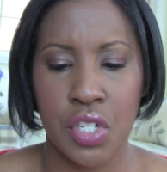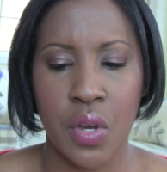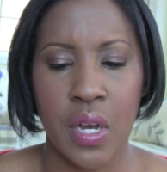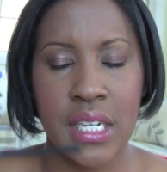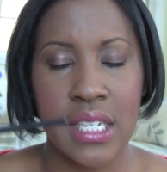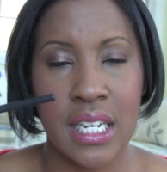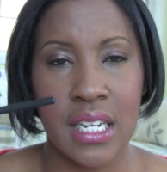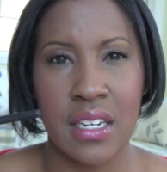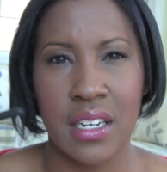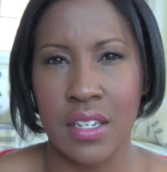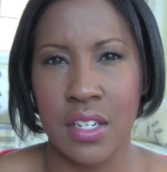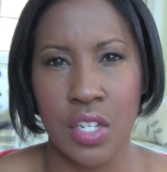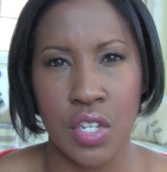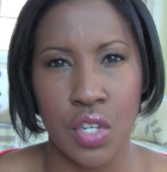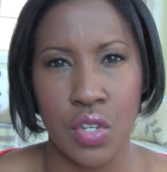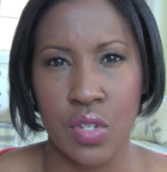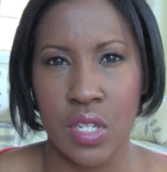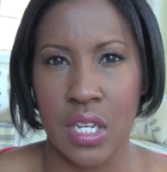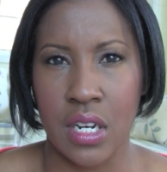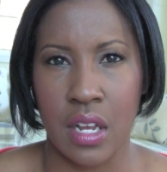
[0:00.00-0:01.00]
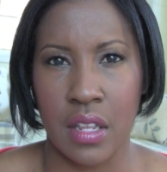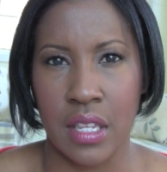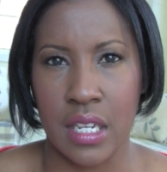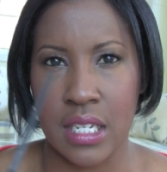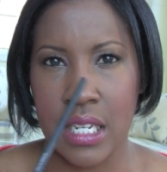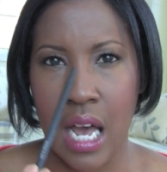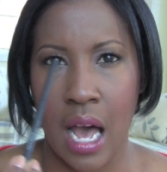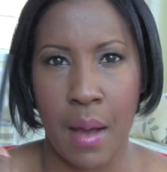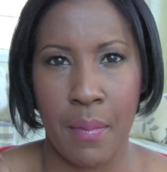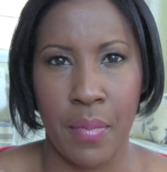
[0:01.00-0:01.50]
so I tended to use it on
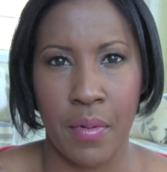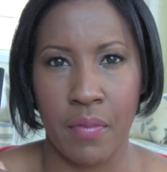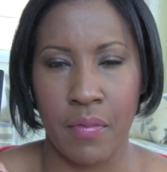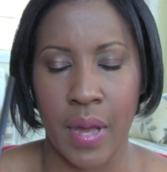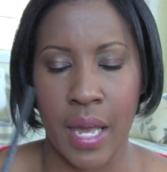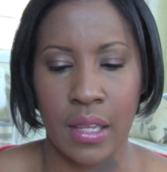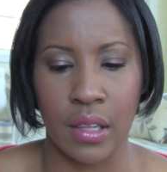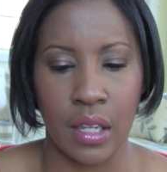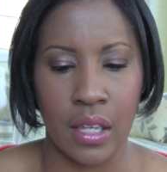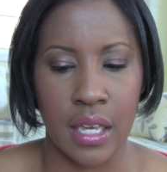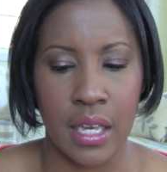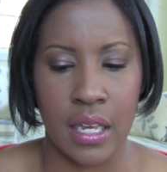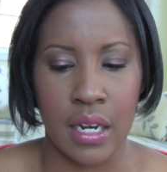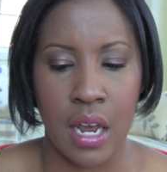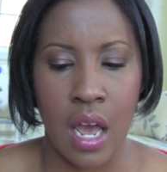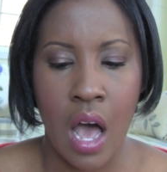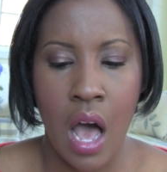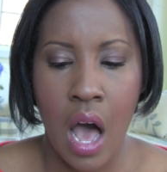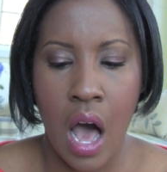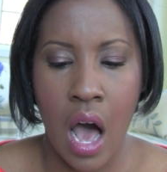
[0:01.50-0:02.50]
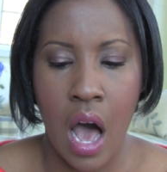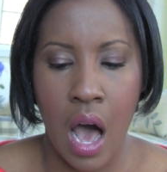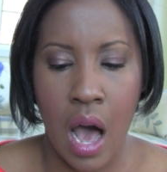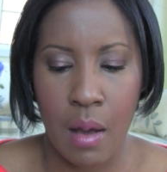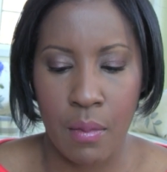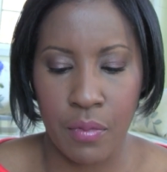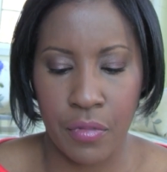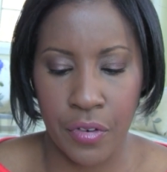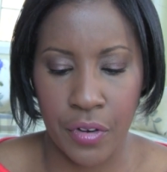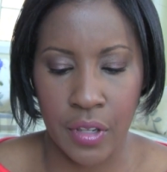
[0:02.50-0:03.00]
the top of my lid
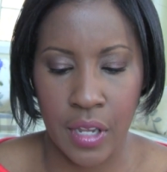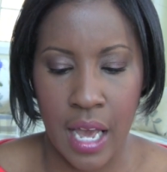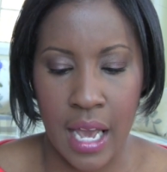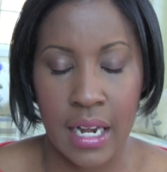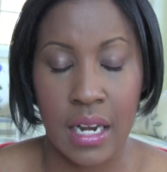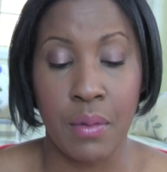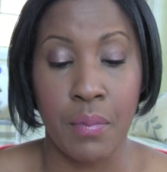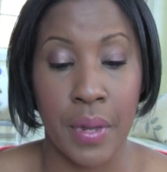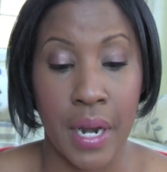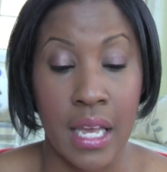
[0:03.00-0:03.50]
um, for lining.